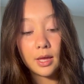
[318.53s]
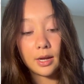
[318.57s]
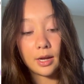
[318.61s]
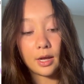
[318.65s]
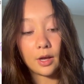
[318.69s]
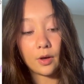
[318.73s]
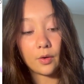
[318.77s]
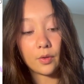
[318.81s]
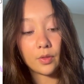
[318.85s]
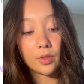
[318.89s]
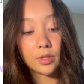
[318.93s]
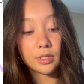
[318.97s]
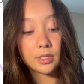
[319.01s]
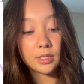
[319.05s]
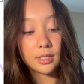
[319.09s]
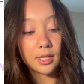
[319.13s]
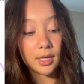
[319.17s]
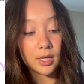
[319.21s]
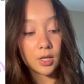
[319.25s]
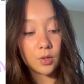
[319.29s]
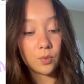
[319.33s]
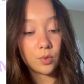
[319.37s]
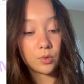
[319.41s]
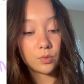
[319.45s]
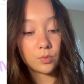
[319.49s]
Now, the
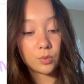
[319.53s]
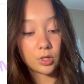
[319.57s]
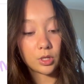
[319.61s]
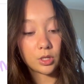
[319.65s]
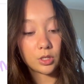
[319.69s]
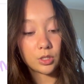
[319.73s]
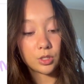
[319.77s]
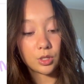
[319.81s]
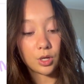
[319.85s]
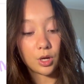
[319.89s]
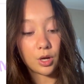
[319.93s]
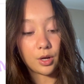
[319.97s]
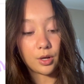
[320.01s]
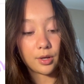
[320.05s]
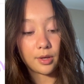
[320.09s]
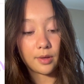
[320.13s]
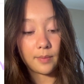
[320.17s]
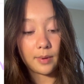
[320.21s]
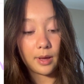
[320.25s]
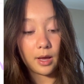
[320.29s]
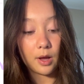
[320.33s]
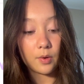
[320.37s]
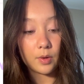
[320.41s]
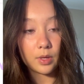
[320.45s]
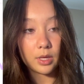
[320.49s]
second one we're going to talk
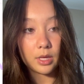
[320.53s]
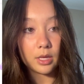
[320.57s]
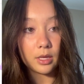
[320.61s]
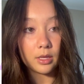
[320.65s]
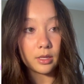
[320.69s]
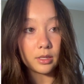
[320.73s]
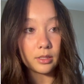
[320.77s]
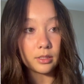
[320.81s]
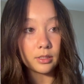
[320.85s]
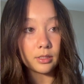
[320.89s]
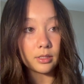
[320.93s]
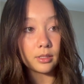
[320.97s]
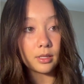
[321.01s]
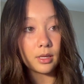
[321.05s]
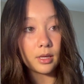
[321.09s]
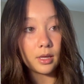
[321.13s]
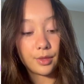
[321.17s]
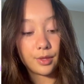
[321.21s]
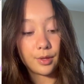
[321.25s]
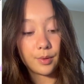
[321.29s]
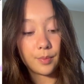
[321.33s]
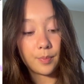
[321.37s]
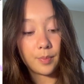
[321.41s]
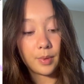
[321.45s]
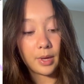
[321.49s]
about is
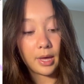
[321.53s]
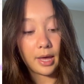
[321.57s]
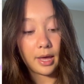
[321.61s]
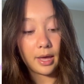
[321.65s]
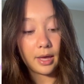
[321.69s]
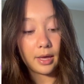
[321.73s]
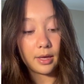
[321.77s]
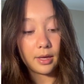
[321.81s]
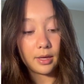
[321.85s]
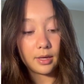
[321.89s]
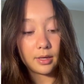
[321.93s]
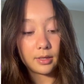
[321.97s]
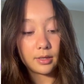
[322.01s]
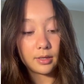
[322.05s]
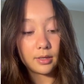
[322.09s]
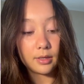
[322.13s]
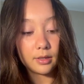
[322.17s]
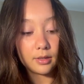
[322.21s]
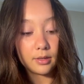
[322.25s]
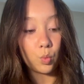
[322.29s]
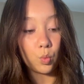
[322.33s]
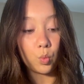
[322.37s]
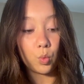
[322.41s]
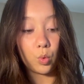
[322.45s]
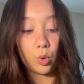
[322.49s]
the
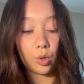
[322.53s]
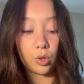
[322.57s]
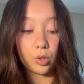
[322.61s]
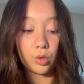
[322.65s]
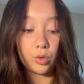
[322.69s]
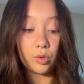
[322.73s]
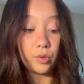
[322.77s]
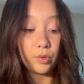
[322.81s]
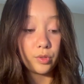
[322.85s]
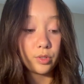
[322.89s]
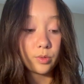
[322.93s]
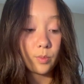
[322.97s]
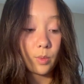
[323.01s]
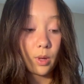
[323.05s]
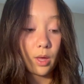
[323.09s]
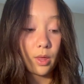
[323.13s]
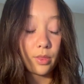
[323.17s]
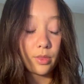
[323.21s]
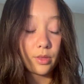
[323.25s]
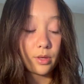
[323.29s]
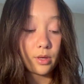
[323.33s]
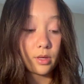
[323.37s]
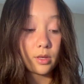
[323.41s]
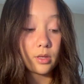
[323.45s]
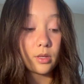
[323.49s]
peg world
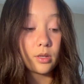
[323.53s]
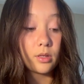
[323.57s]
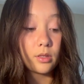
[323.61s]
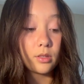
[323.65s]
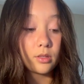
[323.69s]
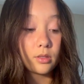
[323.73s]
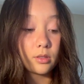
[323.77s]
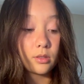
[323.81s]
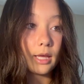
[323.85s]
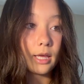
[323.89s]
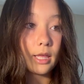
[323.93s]
method.